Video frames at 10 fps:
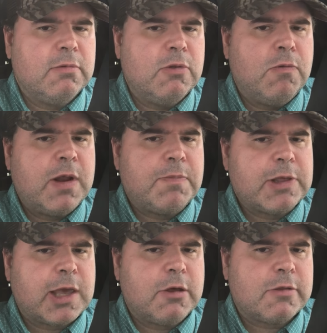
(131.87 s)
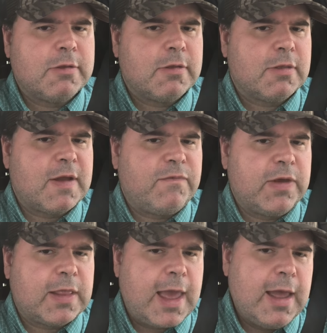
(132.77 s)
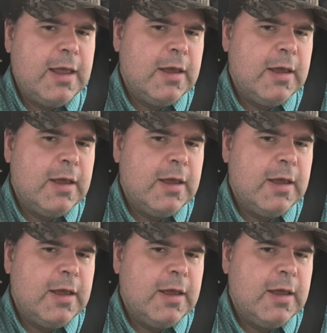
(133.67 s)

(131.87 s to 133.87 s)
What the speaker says: loan applications and stuff like that,